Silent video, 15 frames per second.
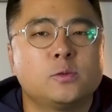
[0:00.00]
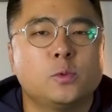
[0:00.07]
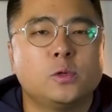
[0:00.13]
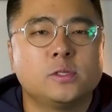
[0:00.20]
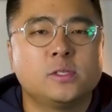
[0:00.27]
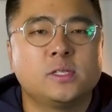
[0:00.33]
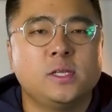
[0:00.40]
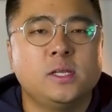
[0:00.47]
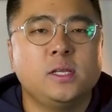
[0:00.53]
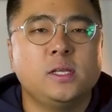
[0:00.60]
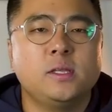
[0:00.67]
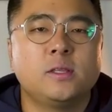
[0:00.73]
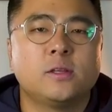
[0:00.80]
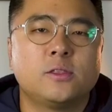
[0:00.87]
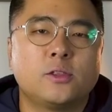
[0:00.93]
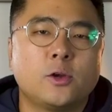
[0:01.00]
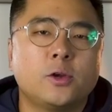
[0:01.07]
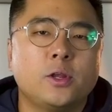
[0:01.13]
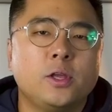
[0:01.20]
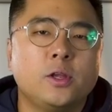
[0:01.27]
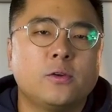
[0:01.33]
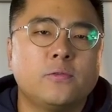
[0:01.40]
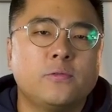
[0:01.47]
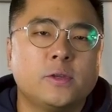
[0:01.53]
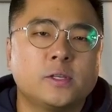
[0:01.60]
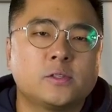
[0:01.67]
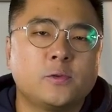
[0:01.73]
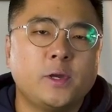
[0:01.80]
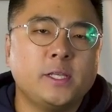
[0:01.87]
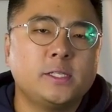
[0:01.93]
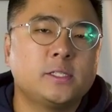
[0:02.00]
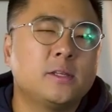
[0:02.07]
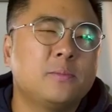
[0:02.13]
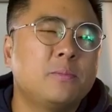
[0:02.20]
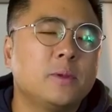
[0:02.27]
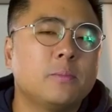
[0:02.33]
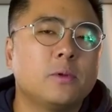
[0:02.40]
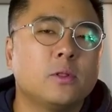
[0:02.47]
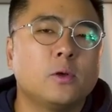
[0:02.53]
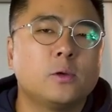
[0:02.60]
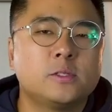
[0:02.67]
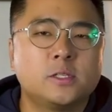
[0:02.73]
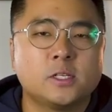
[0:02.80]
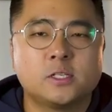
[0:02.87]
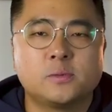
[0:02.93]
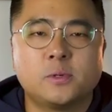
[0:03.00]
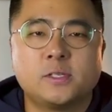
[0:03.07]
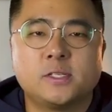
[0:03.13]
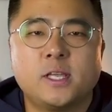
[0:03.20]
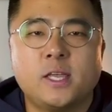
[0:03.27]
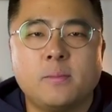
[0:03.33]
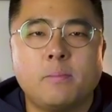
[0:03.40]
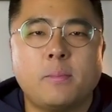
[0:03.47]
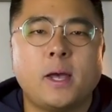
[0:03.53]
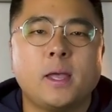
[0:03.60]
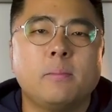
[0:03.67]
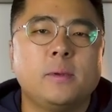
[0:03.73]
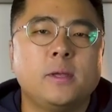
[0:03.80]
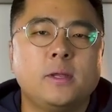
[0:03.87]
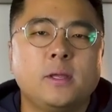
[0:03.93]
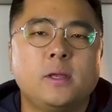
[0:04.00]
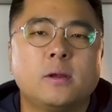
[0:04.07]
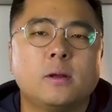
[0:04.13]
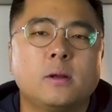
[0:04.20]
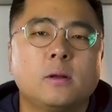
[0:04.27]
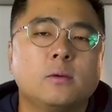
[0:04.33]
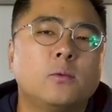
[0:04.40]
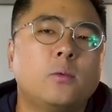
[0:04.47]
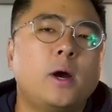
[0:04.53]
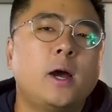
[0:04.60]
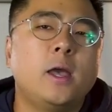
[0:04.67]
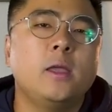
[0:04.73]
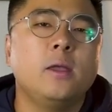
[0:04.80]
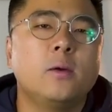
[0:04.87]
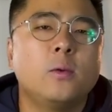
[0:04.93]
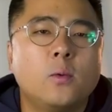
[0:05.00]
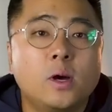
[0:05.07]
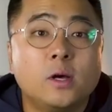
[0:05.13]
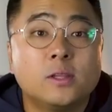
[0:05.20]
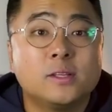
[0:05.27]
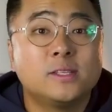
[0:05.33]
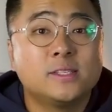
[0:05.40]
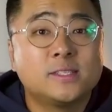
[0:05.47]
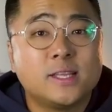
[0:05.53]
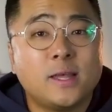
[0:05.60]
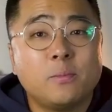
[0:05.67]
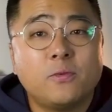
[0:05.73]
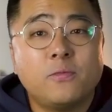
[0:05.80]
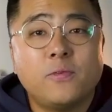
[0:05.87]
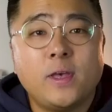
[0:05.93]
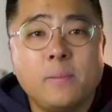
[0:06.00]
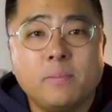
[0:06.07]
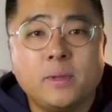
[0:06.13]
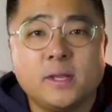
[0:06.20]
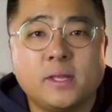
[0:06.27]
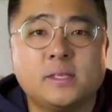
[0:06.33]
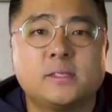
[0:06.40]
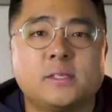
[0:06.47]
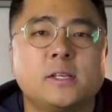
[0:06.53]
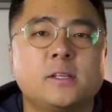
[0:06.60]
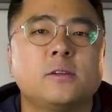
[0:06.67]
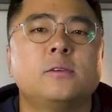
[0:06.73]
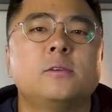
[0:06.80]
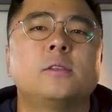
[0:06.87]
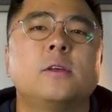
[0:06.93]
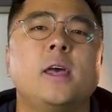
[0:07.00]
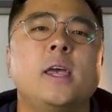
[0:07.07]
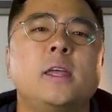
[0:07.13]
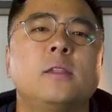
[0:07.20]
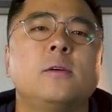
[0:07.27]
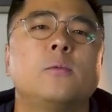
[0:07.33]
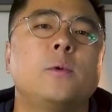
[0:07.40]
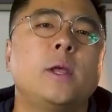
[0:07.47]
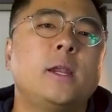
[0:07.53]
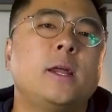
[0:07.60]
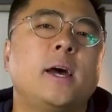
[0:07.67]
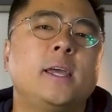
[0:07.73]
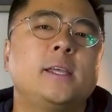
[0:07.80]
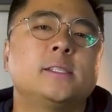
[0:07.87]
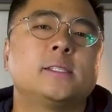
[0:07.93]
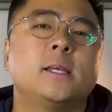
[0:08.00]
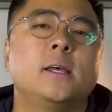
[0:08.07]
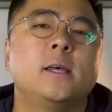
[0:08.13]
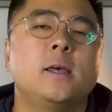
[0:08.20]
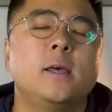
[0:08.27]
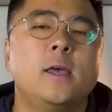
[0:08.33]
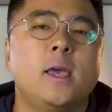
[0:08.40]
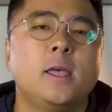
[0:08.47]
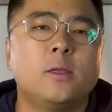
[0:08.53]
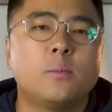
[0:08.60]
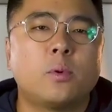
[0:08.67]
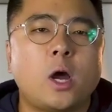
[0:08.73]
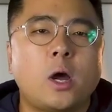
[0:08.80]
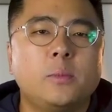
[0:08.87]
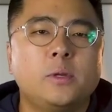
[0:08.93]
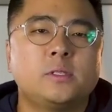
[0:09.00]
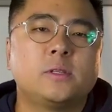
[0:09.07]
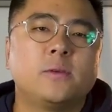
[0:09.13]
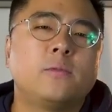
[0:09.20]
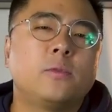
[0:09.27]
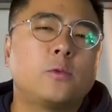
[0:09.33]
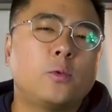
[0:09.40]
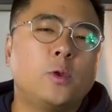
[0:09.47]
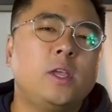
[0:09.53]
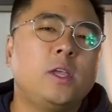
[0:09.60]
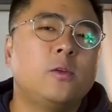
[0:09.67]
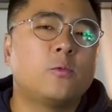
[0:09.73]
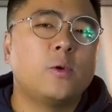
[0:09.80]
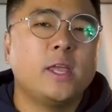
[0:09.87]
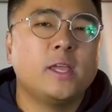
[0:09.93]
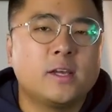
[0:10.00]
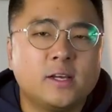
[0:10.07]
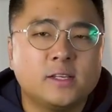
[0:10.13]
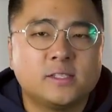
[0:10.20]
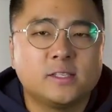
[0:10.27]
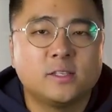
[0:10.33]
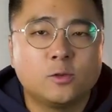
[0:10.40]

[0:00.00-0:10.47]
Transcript: we'll see the 30-year fixed rate dipping below 6% by mid-year. Why? Well, the December Fed meeting signaled the end of rate hikes and the promise of 3 rate cuts in